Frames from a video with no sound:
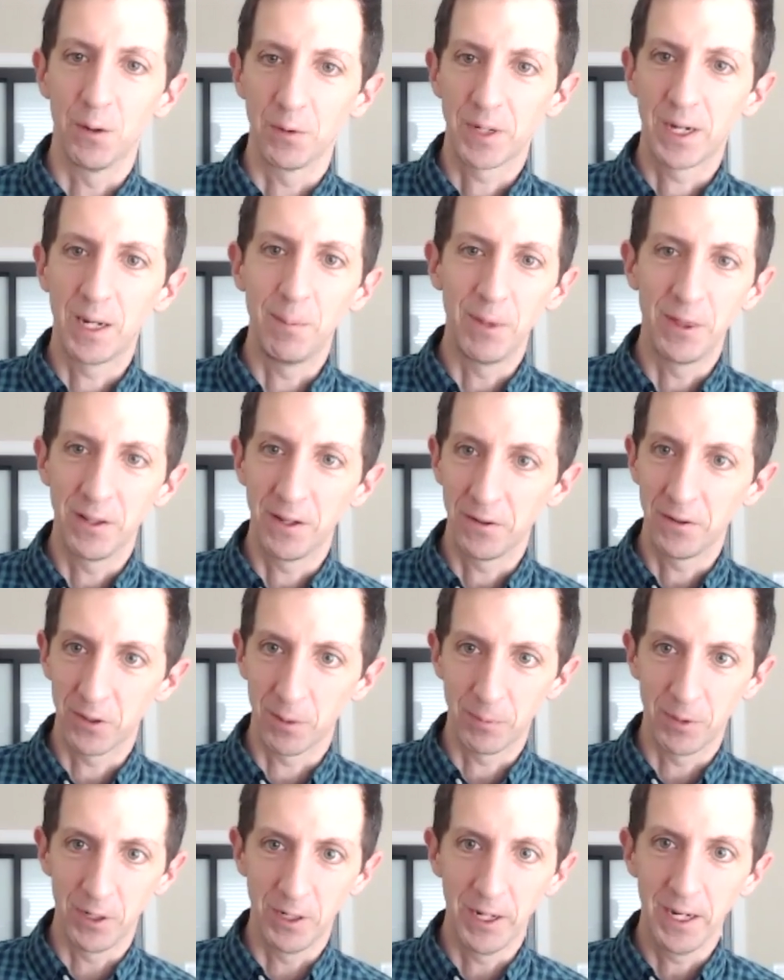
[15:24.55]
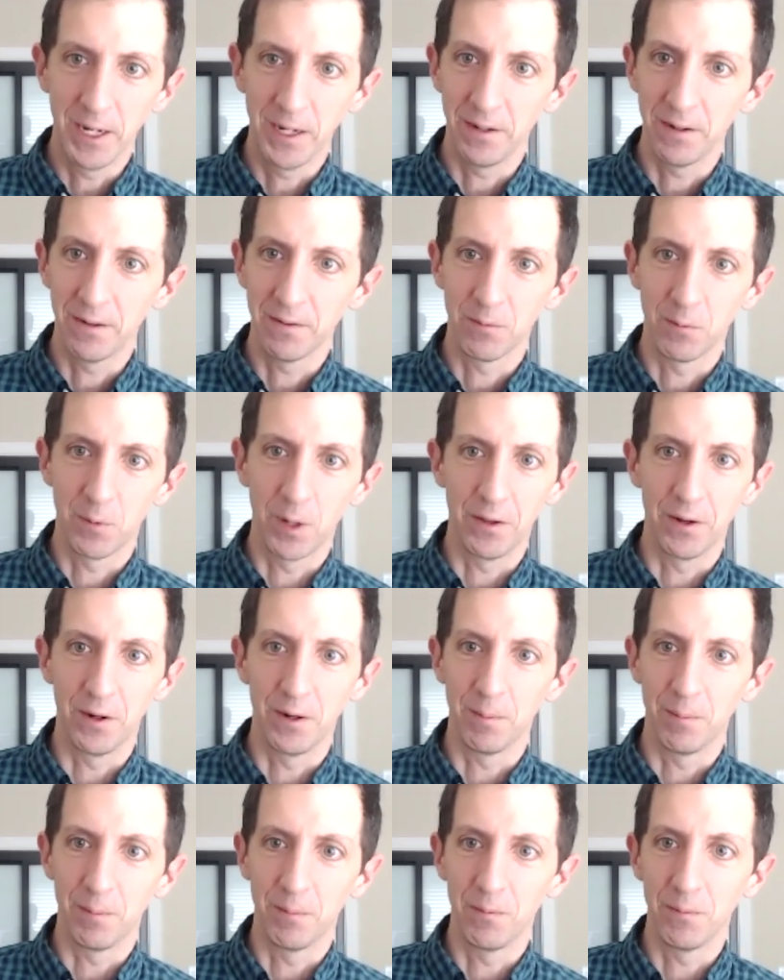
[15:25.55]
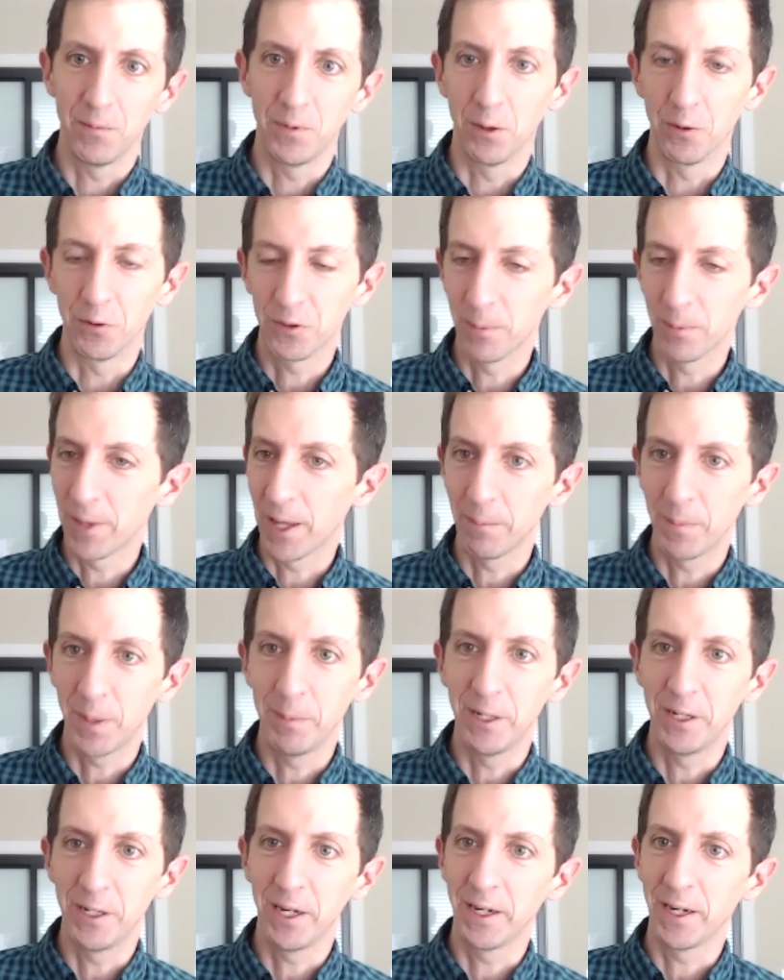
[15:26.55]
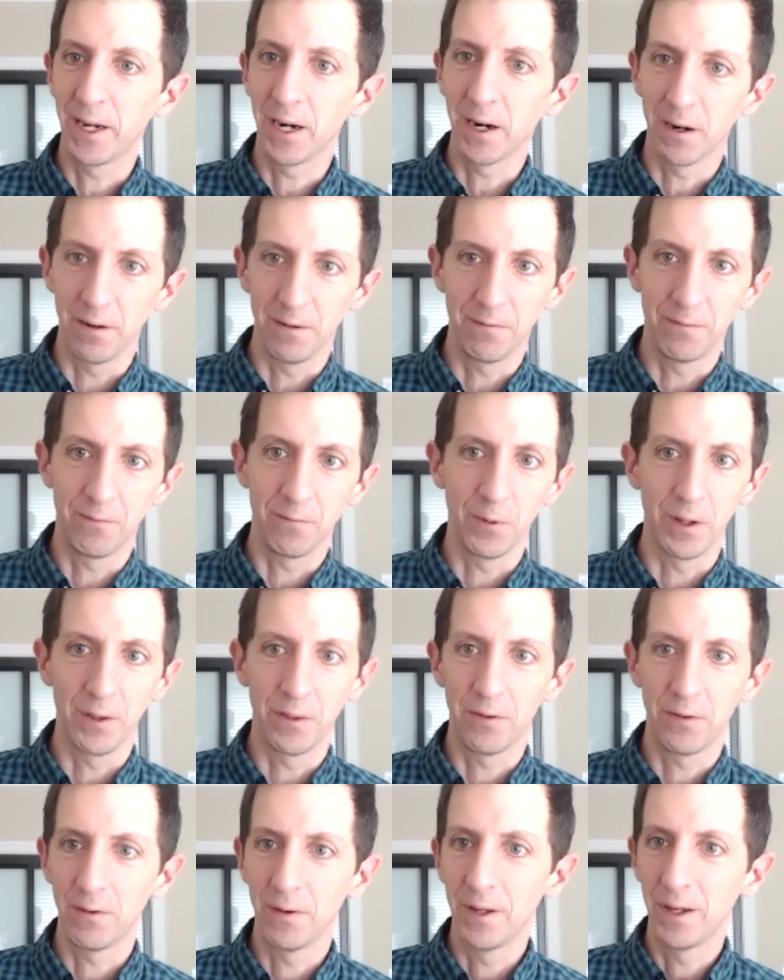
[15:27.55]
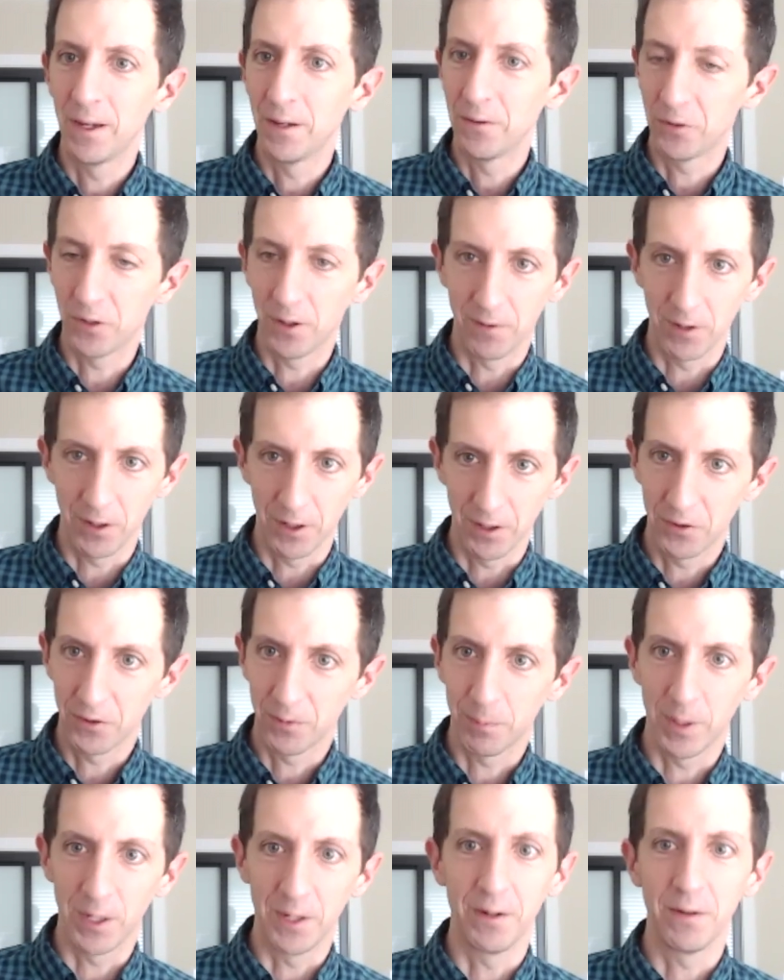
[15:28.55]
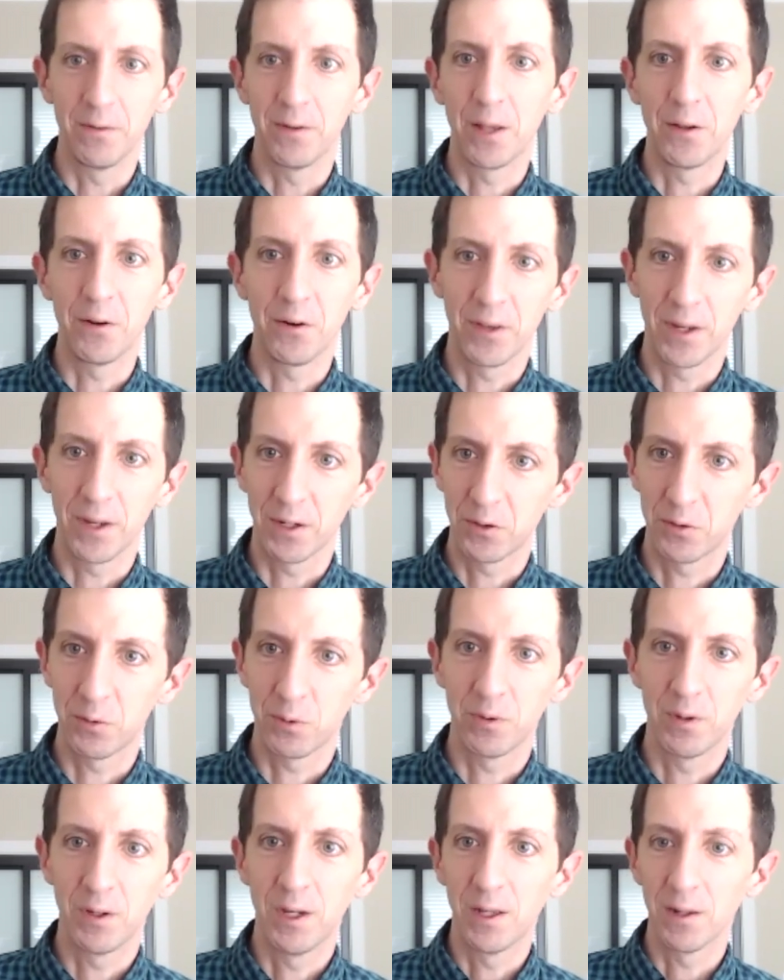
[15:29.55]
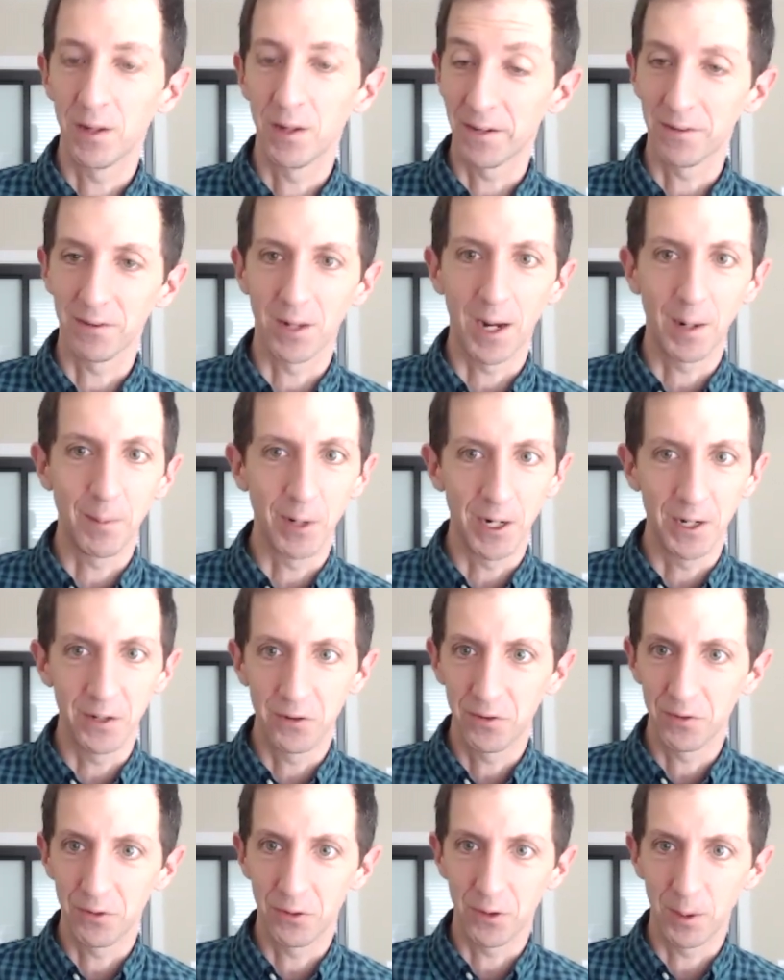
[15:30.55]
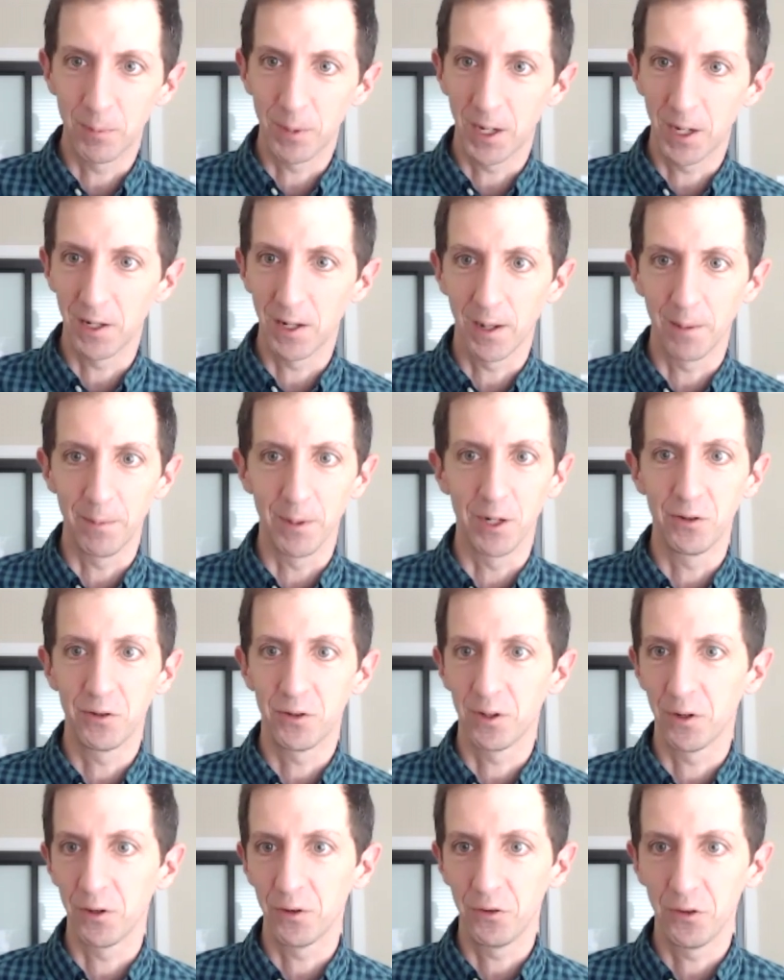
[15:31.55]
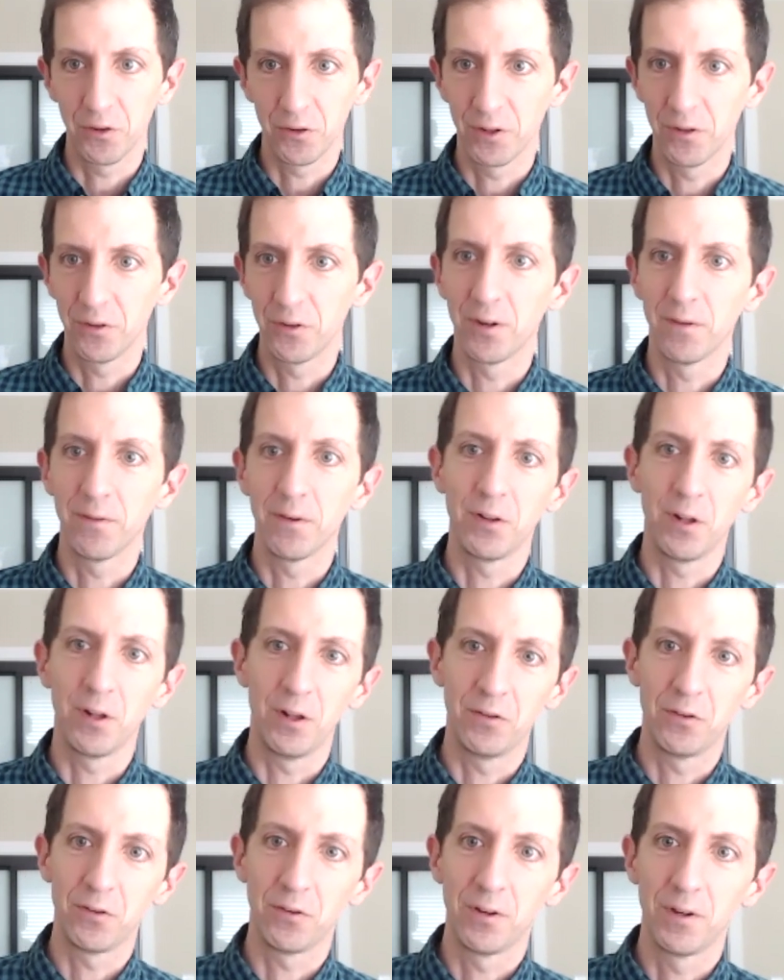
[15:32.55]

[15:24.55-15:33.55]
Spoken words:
keeping things up to date, whether, some of that may be taken care of with serverless, but other things like libraries, third-party libraries still exist in serverless.